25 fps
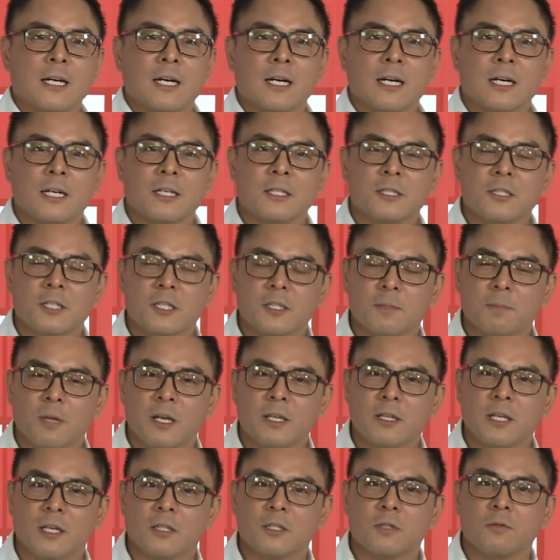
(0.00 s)
Could you
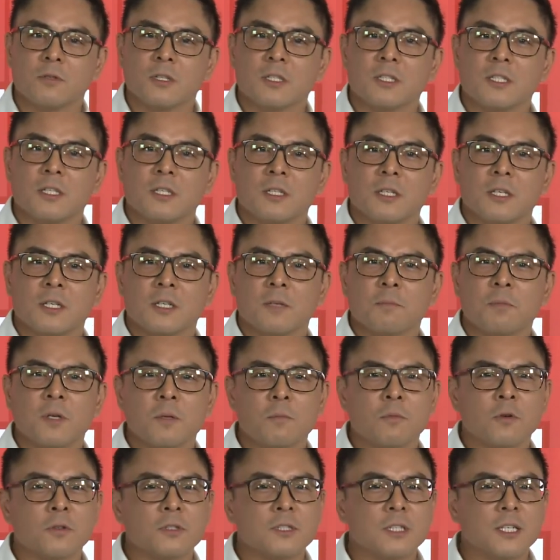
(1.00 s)
explain that to us in a
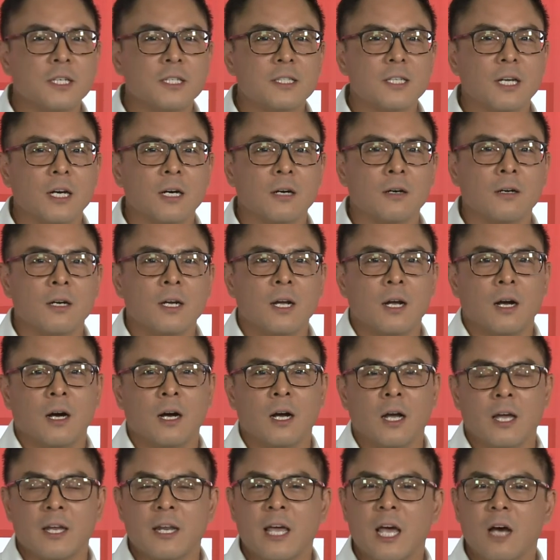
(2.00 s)
bit more detail
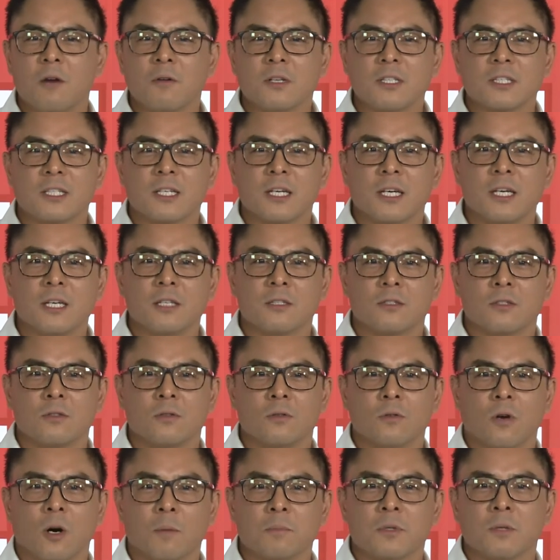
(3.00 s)
and how it's key
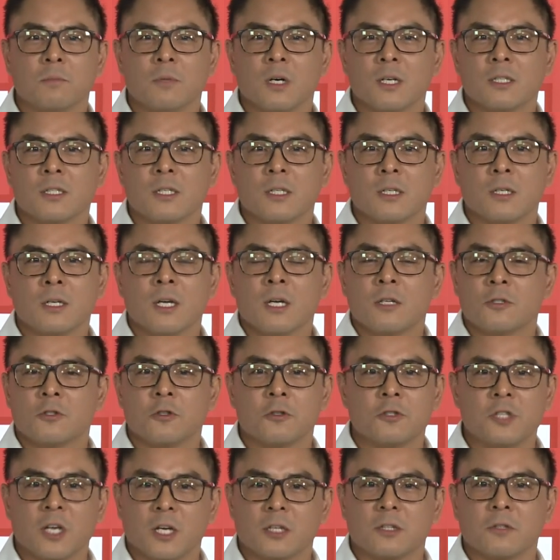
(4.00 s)
to optimizing
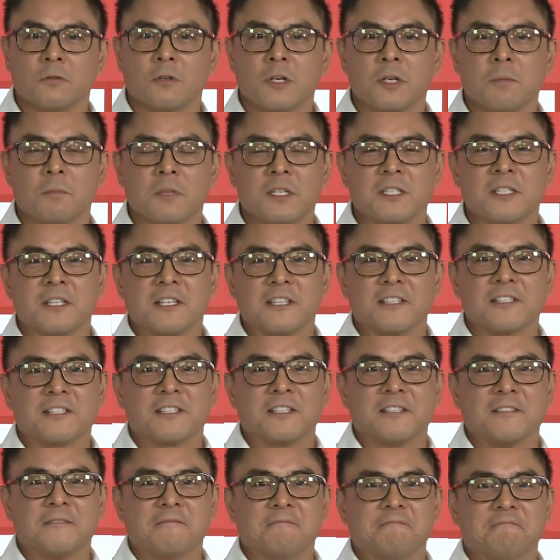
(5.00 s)
trajectory in
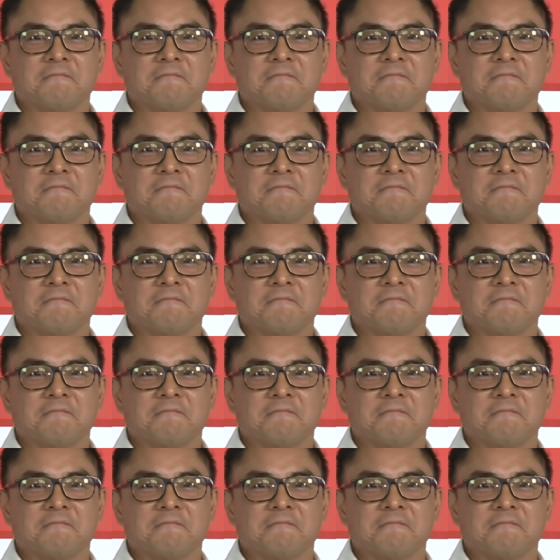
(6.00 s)
business?